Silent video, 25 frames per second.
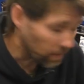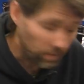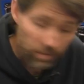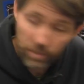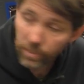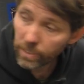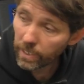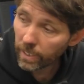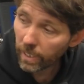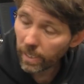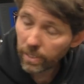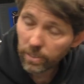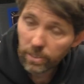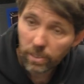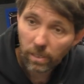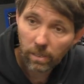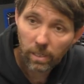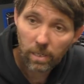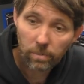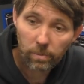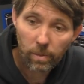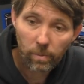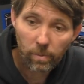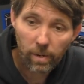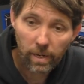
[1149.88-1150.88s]
In this case,
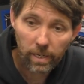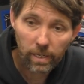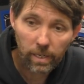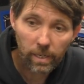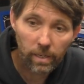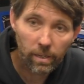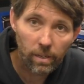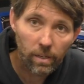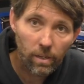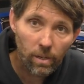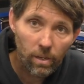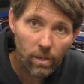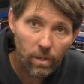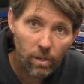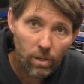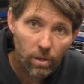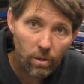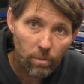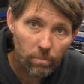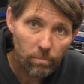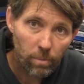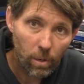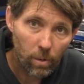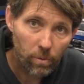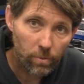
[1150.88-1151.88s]
I'm going to be running
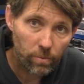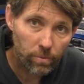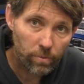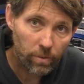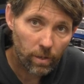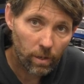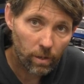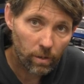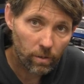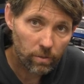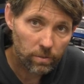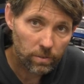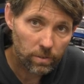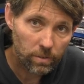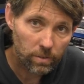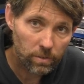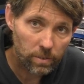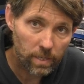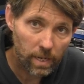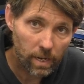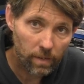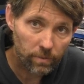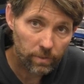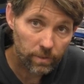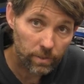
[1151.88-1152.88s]
both the hoses
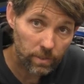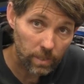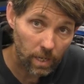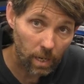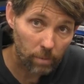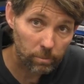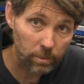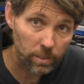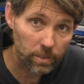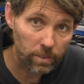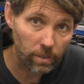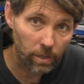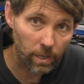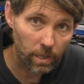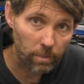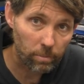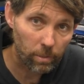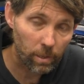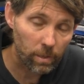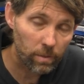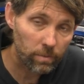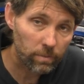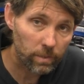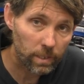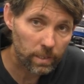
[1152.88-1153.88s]
down the starboard side of the
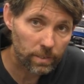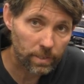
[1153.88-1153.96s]
boat,